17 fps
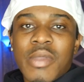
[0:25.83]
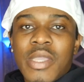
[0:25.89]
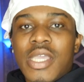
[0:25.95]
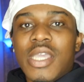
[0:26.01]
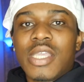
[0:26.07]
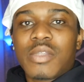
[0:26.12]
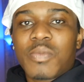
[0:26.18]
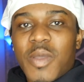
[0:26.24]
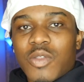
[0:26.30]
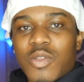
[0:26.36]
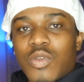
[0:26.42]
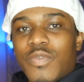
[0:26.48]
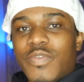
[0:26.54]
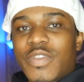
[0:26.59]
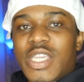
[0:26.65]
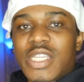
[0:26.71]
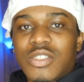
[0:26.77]
hit the bell
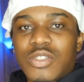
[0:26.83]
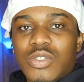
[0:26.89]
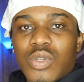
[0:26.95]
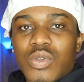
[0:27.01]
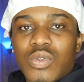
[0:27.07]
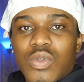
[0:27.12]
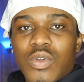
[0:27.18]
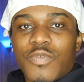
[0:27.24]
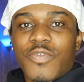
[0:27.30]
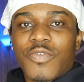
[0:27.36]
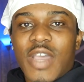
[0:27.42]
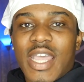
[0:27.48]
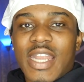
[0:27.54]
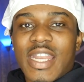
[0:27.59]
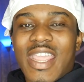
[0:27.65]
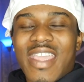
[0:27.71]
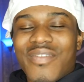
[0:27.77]
notification so you're notified